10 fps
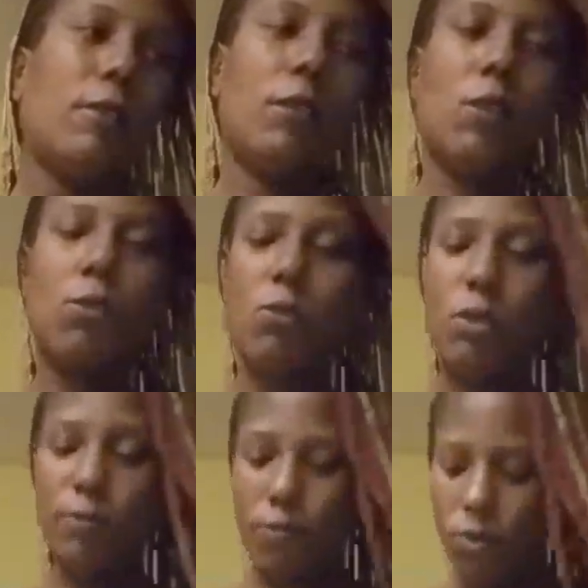no
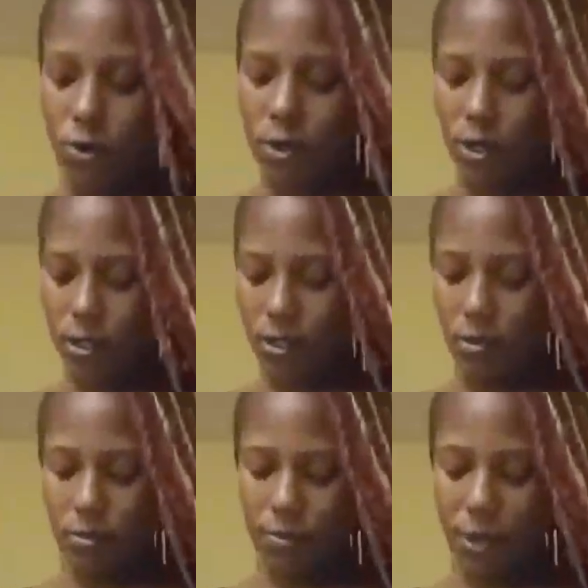going forward,
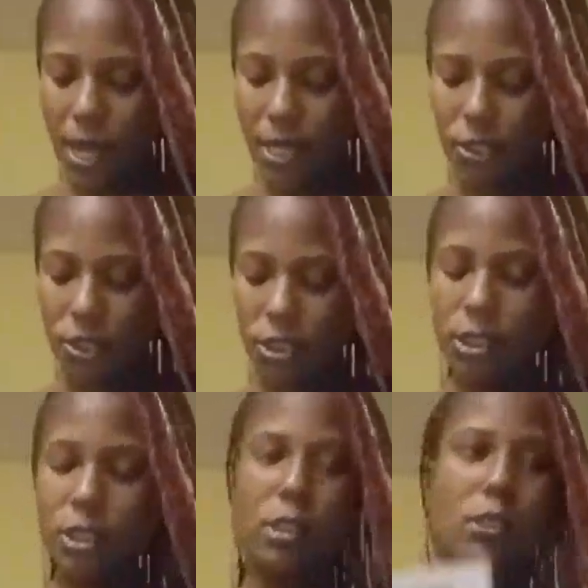
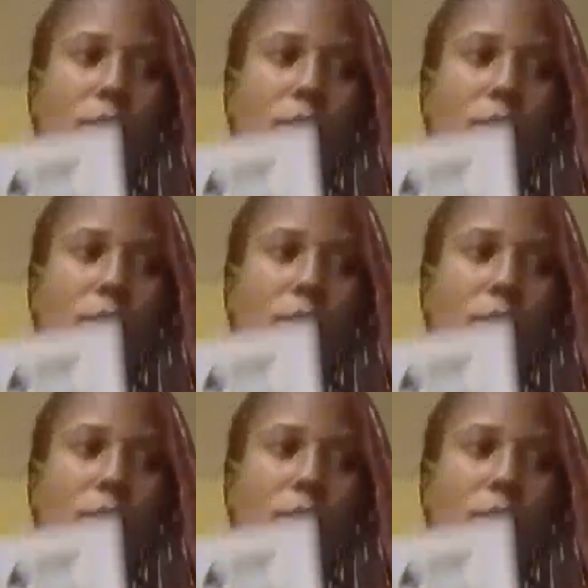passionately,